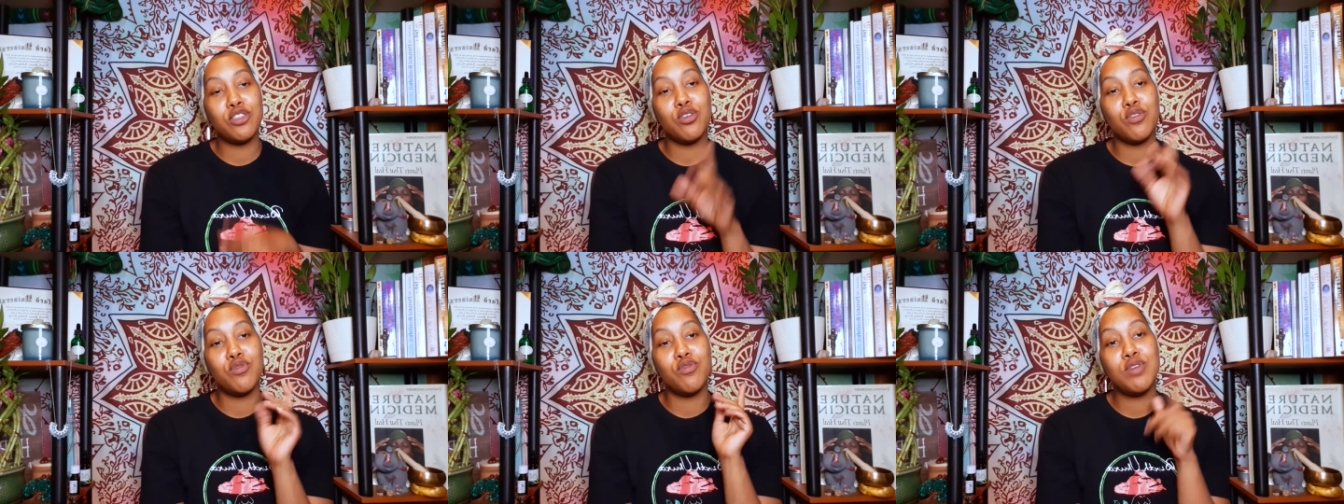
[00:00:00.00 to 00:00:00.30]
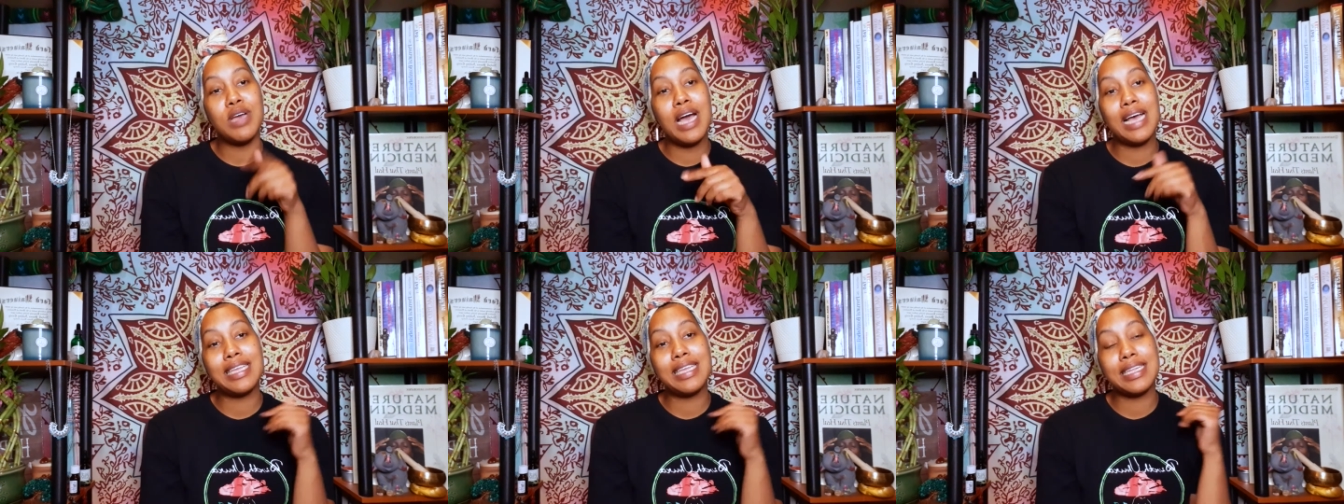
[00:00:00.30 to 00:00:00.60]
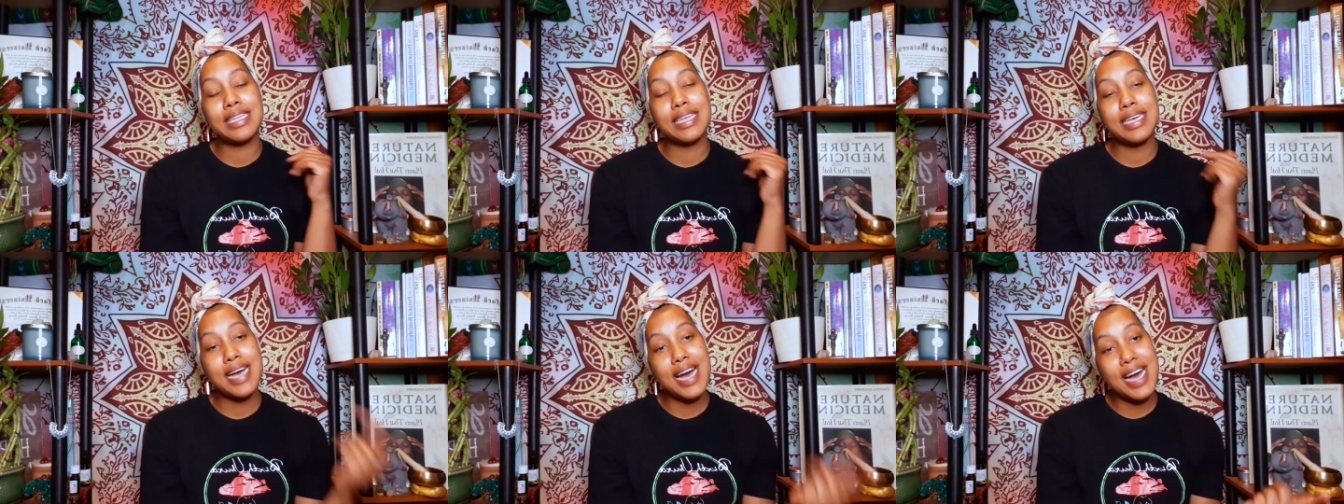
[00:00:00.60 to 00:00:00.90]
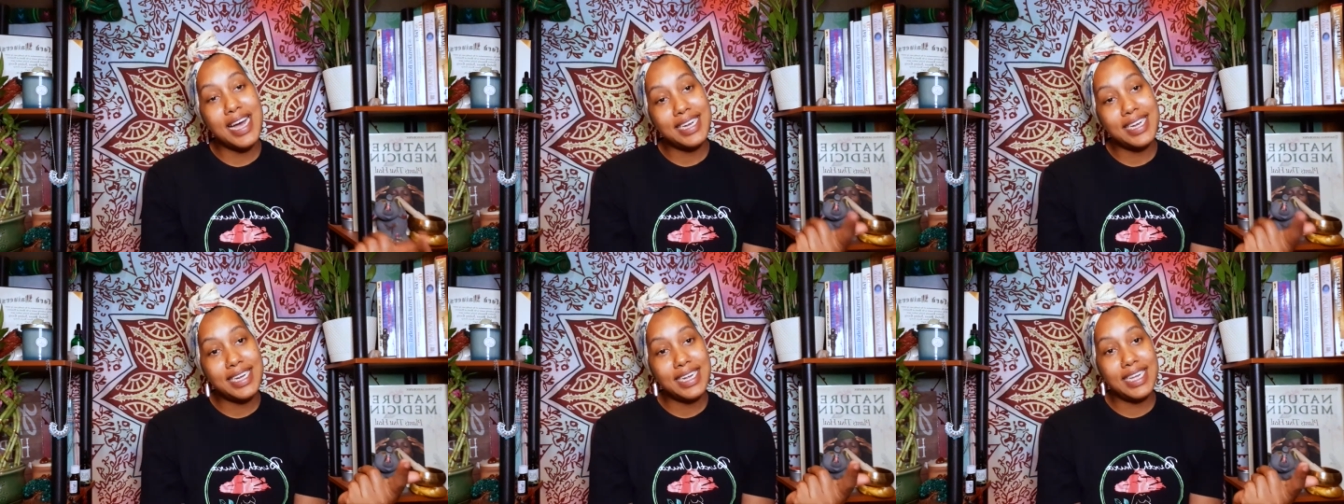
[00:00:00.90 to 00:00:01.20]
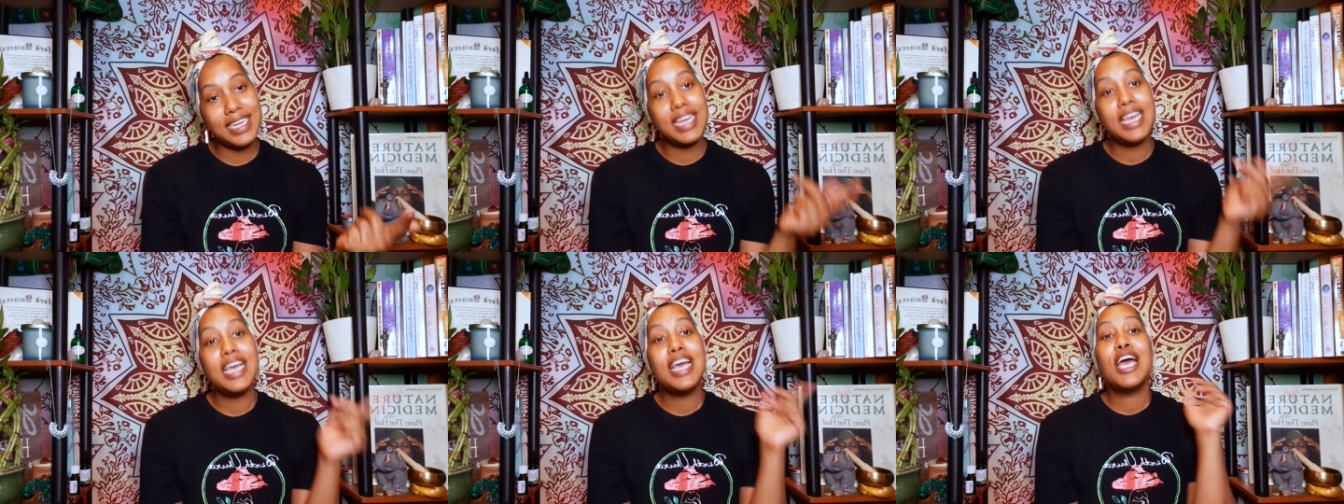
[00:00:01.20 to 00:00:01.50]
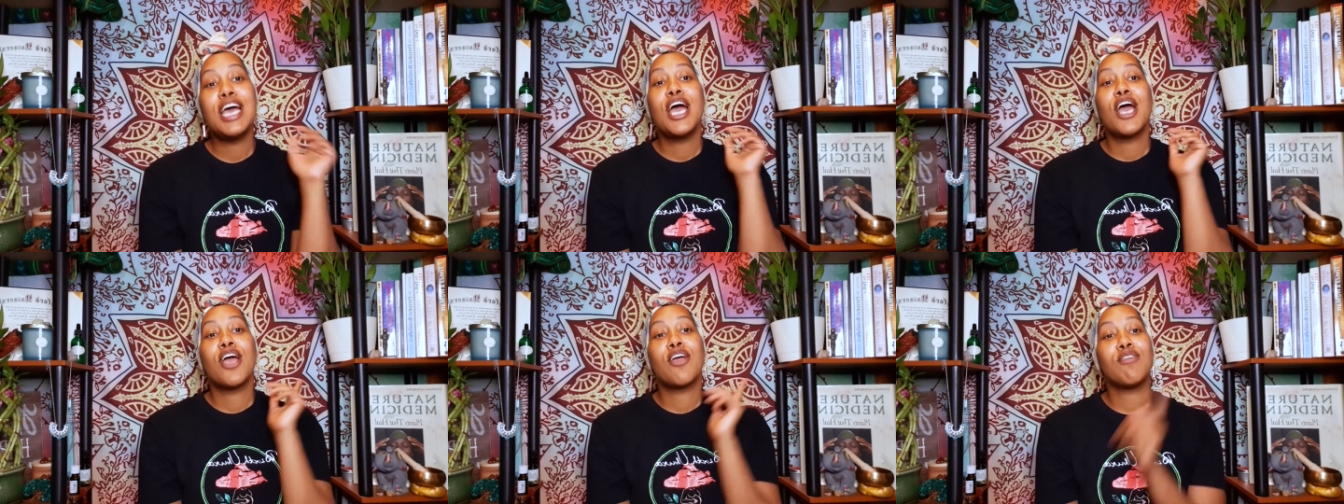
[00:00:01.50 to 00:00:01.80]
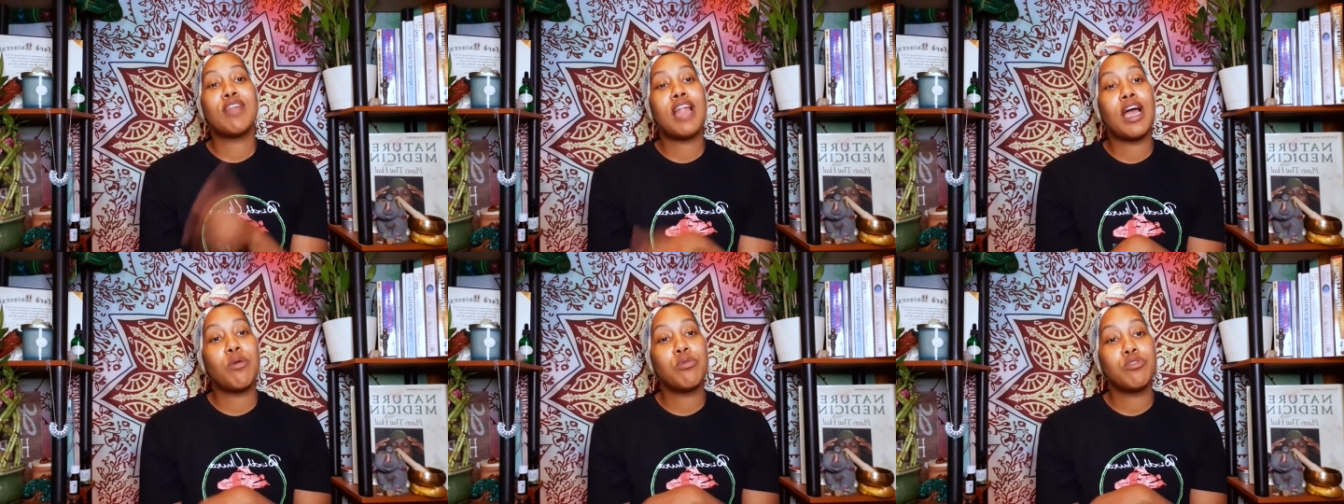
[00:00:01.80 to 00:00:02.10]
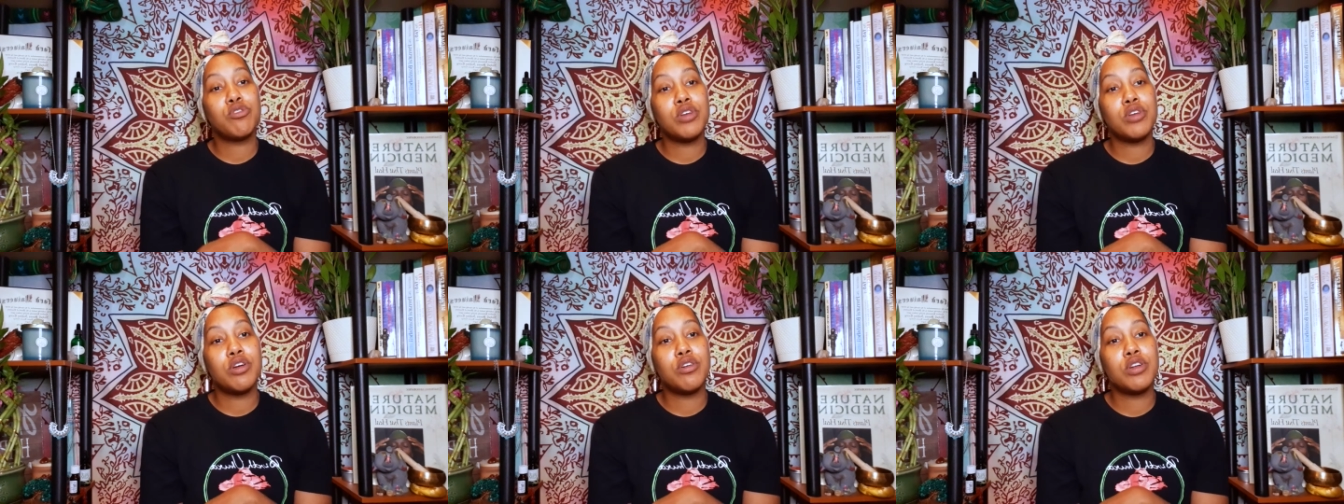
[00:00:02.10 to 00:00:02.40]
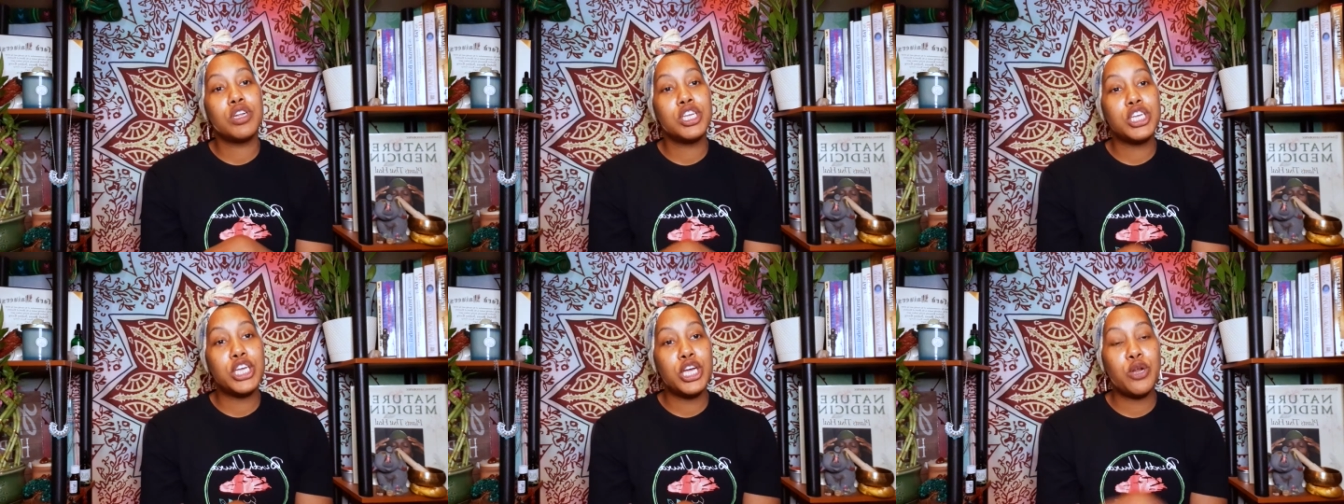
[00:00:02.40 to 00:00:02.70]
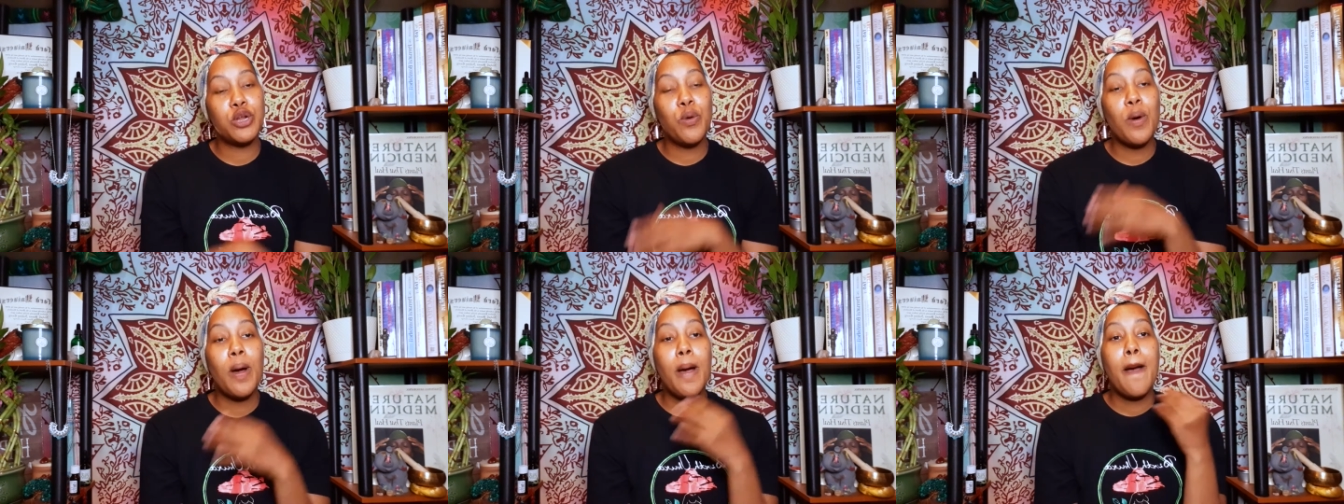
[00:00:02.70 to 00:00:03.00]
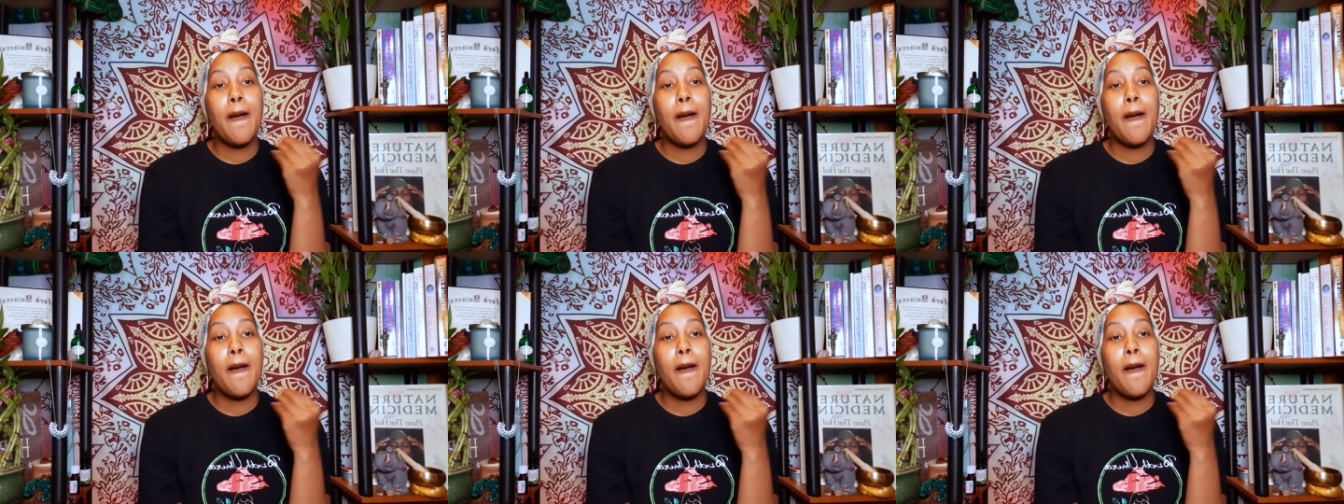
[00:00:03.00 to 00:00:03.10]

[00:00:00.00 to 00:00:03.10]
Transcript: So if you guys like the content, you like what you hear on the channel,